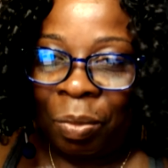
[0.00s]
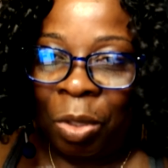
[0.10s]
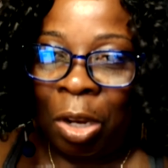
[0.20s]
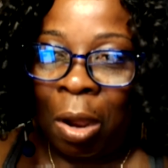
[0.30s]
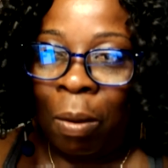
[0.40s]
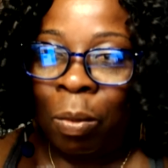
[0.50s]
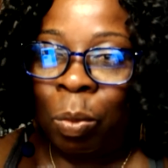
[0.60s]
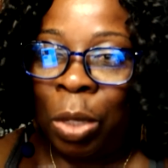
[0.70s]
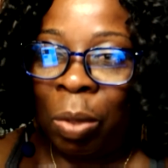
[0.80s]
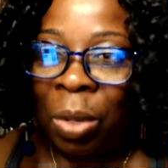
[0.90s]

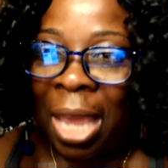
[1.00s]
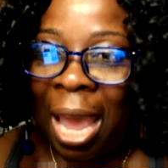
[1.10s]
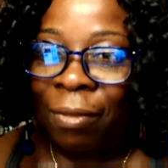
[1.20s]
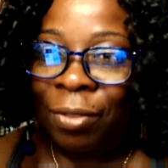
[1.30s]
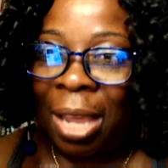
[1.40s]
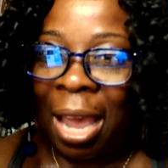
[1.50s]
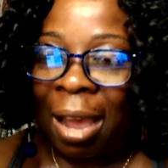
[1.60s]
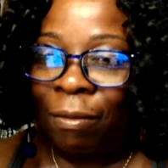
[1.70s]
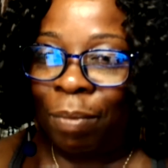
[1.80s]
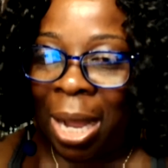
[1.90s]
We have to
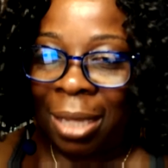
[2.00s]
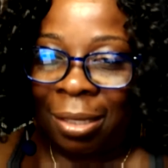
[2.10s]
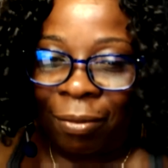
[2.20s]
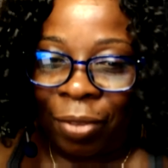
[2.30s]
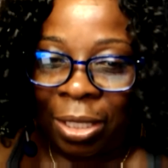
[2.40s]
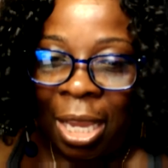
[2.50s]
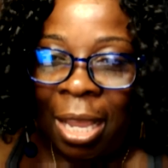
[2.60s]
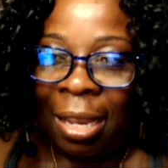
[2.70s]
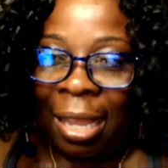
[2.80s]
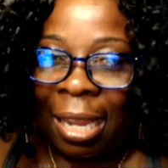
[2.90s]
have positive things.
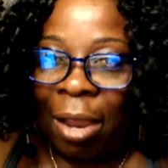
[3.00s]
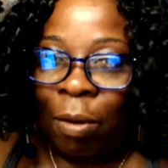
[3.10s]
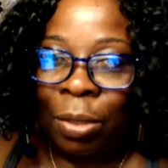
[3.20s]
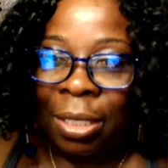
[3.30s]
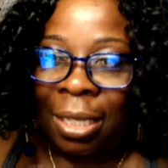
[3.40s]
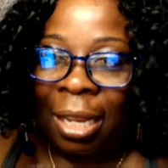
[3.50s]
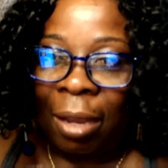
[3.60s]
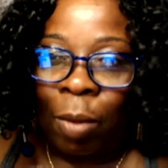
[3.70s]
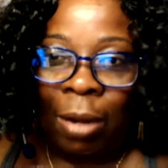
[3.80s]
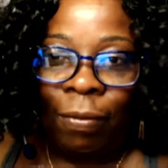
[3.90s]
Like I always say,
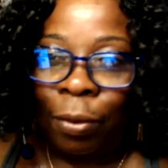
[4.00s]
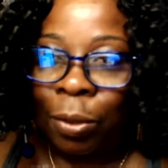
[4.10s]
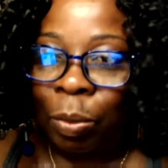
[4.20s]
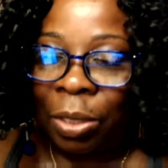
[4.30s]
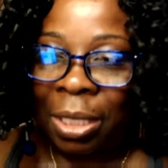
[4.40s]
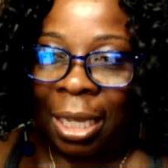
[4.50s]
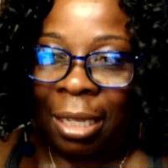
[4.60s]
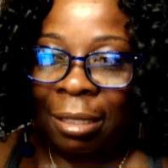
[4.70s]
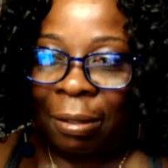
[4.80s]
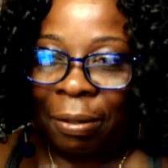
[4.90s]
like white folks will
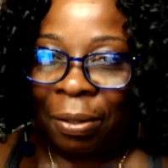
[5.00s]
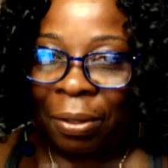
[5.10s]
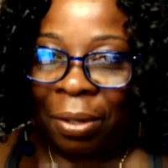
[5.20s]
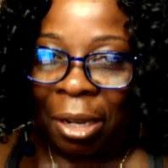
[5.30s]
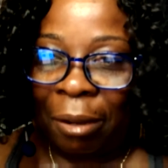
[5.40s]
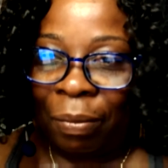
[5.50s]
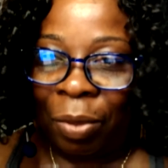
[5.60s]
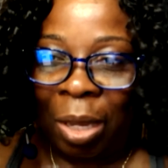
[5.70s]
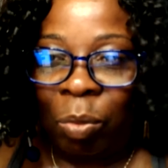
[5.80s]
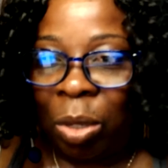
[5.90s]
say certain,
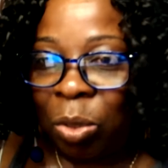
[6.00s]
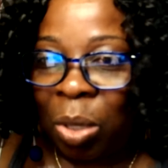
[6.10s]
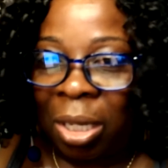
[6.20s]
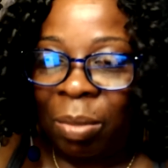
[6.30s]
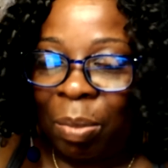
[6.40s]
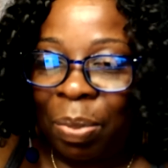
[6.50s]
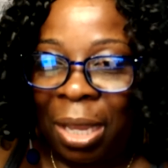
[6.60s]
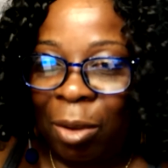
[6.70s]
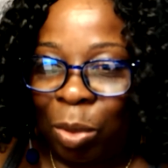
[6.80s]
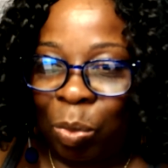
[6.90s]
and we were talking about
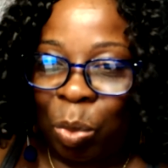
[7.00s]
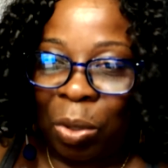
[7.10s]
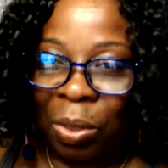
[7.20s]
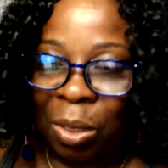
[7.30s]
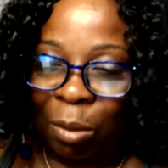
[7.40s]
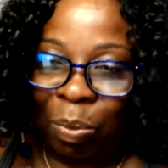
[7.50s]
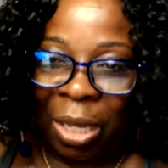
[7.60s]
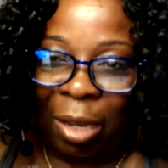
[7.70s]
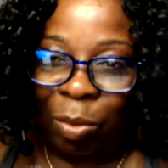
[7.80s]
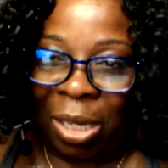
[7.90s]
playing with words or
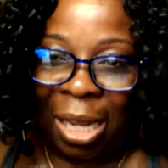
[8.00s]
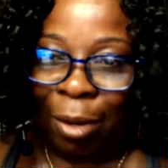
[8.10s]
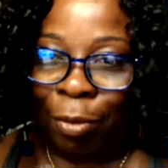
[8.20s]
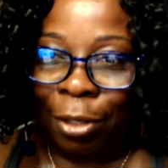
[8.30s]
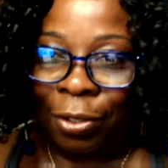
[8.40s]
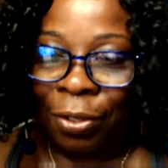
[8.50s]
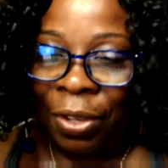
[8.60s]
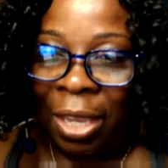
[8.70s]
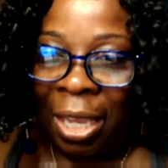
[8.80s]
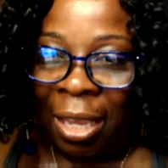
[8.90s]
playing with language.
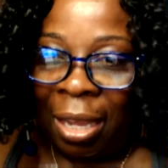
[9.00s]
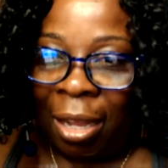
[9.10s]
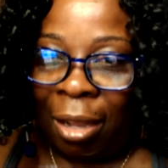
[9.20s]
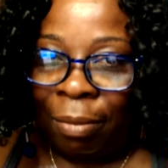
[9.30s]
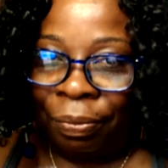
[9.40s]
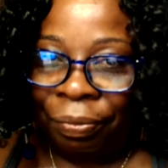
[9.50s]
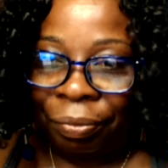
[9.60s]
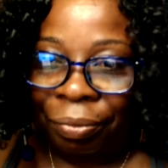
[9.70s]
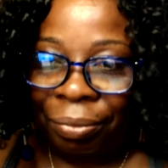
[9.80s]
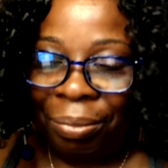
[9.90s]
Um,
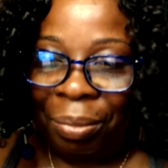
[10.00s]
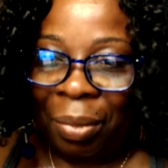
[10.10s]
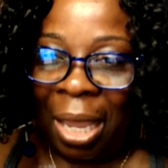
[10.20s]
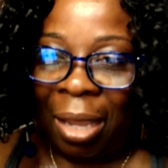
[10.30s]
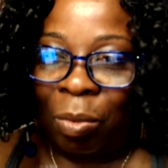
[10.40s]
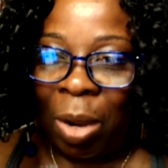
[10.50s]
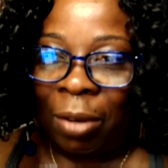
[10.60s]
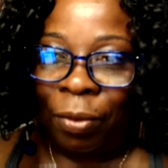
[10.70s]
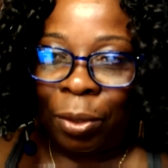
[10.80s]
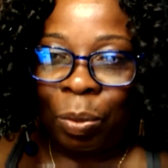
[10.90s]
and
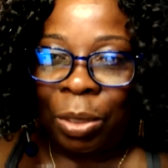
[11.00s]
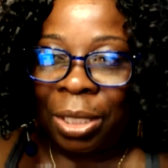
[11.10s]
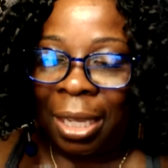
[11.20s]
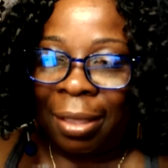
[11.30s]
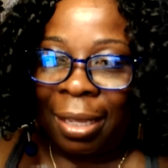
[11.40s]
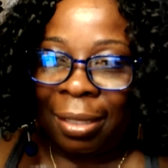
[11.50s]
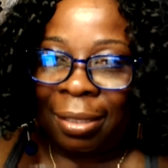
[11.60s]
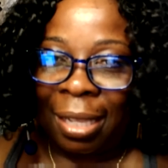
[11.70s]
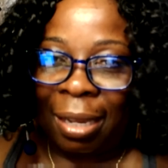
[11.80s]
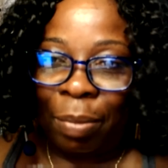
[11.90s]
white folks will say
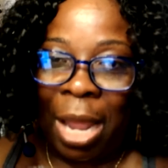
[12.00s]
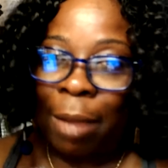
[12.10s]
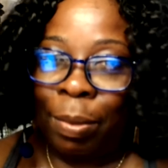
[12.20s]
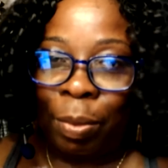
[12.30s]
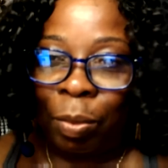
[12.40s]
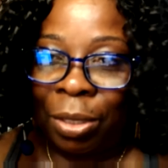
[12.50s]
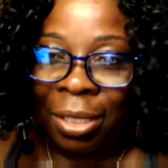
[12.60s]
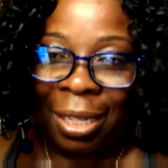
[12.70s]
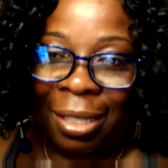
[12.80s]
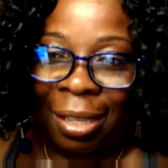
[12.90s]
things like, black people will
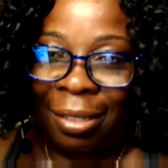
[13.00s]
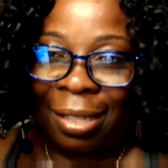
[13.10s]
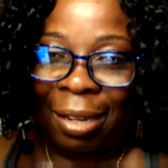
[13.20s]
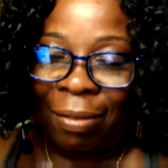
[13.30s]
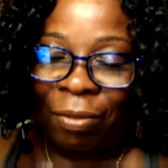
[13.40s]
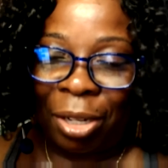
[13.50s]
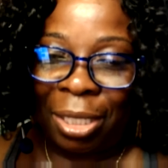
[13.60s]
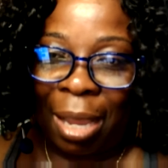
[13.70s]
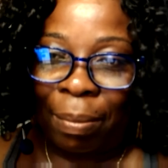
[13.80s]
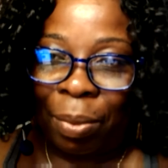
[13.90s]
say things like, for
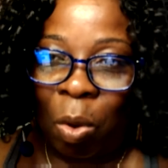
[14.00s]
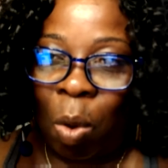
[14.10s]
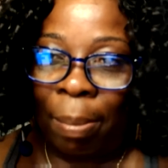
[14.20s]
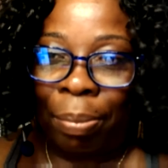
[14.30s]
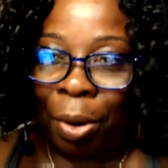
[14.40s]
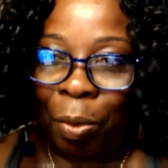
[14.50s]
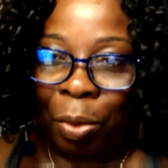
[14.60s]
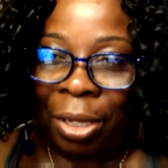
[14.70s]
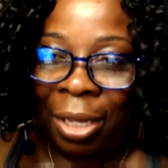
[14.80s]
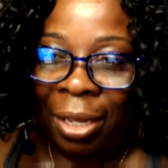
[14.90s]
example, "Oh, I'm broke."